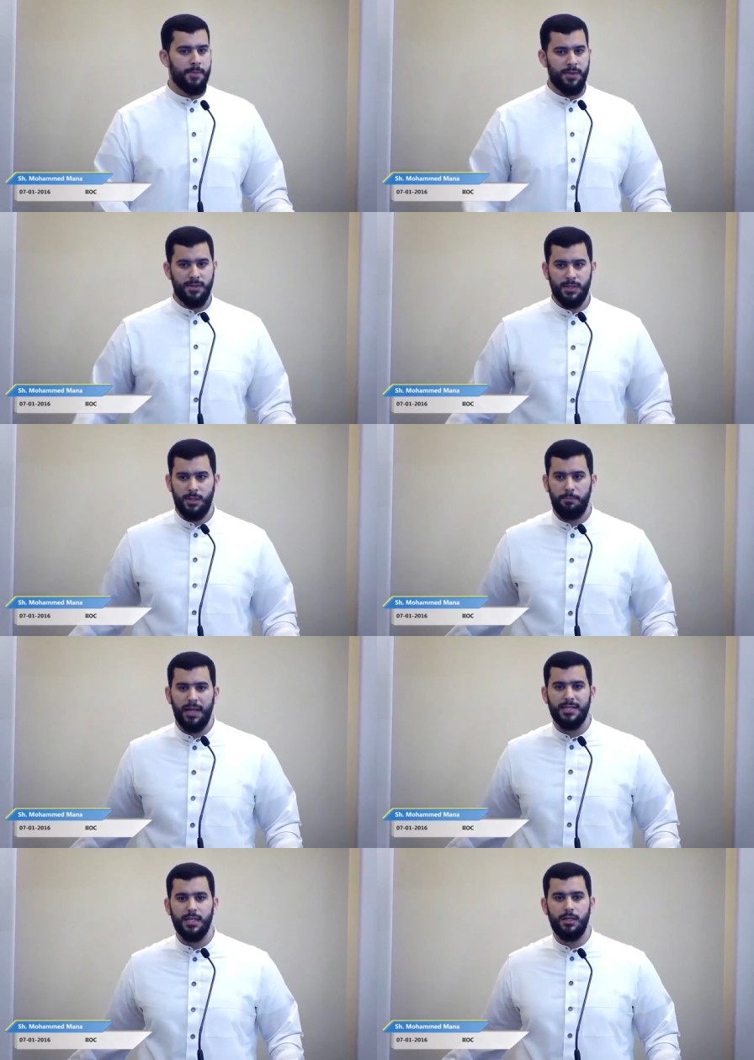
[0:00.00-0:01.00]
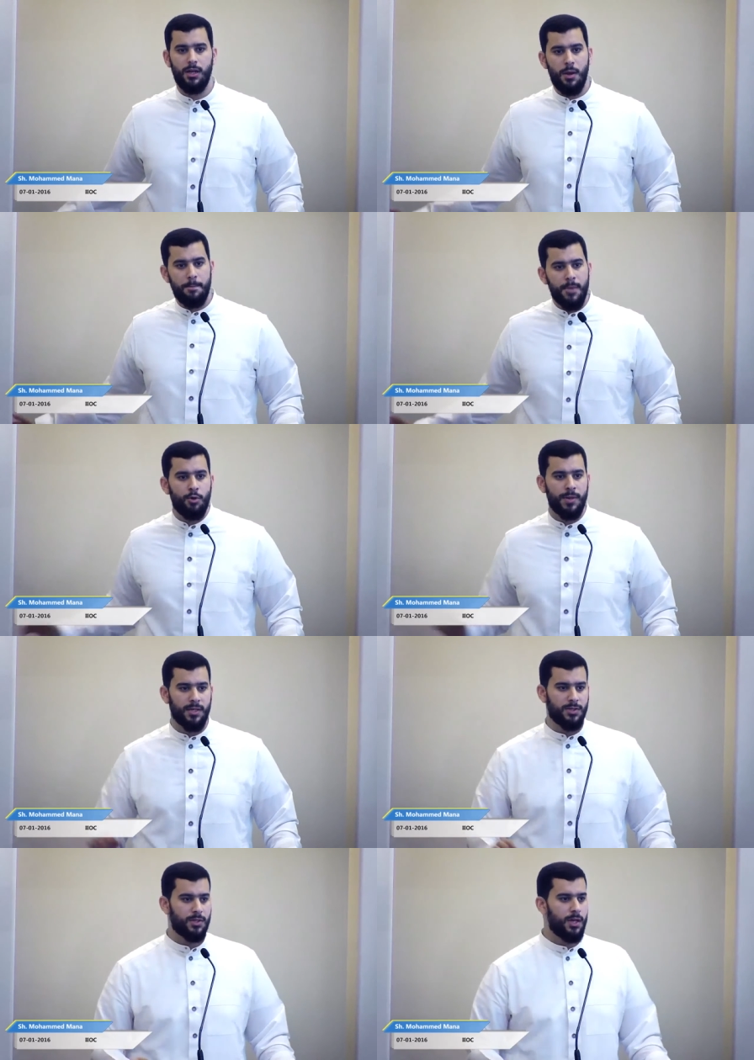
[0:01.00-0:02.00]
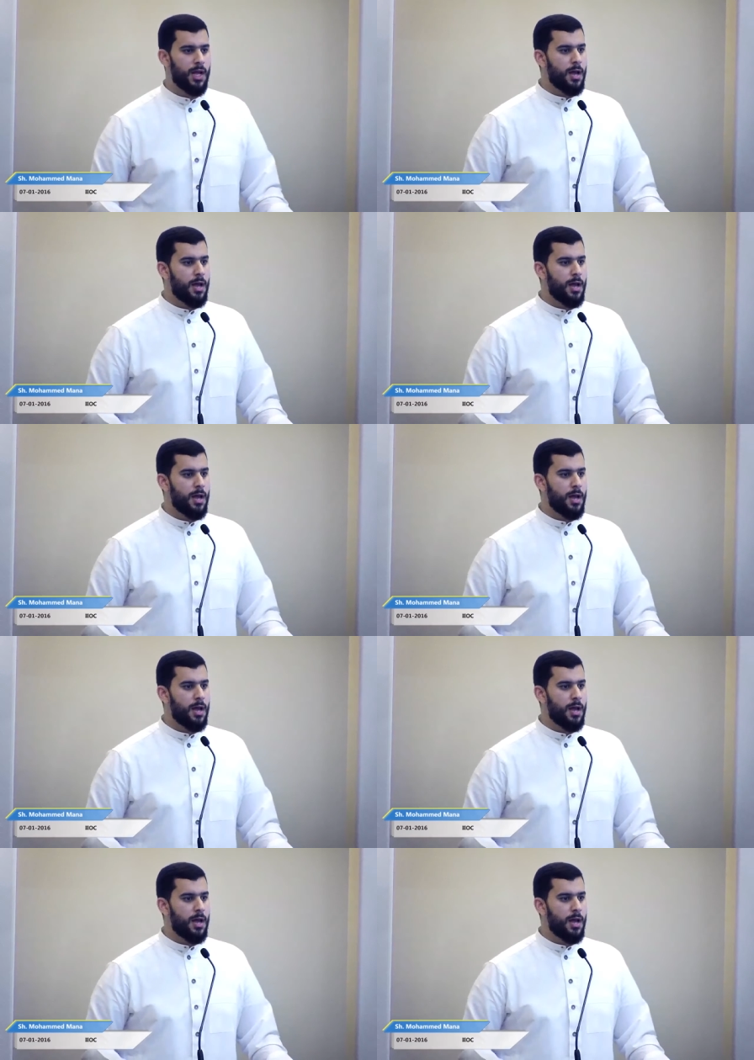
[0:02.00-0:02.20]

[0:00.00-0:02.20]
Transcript: And this is a blessed moment.